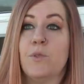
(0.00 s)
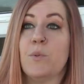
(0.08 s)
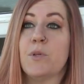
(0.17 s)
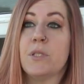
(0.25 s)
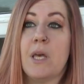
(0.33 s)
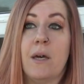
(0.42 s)
we're
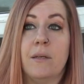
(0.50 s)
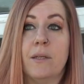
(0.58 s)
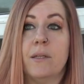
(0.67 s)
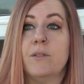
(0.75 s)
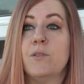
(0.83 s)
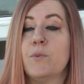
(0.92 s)

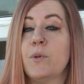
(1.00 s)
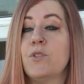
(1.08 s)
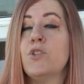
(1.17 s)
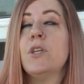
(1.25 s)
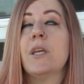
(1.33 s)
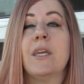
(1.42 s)
salads, we're
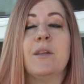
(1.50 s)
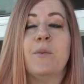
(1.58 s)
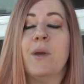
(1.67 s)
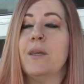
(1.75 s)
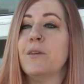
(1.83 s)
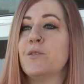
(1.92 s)
chicken
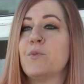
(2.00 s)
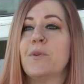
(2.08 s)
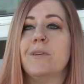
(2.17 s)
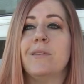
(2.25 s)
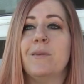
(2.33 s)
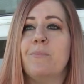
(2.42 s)
wings,
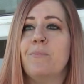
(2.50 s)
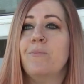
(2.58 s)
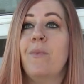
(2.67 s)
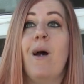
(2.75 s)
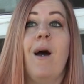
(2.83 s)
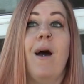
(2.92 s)
we're the
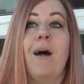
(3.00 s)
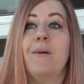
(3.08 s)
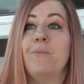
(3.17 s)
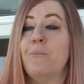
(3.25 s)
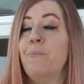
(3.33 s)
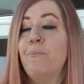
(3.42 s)
uh,
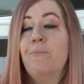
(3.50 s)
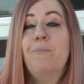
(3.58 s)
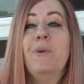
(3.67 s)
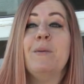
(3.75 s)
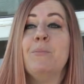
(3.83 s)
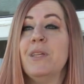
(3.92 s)

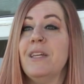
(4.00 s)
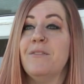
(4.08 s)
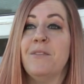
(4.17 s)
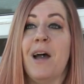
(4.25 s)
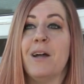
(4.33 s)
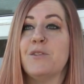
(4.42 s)
big plate of
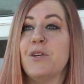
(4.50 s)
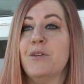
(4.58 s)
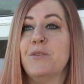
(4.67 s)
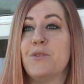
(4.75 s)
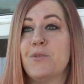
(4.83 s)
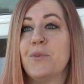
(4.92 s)
nachos.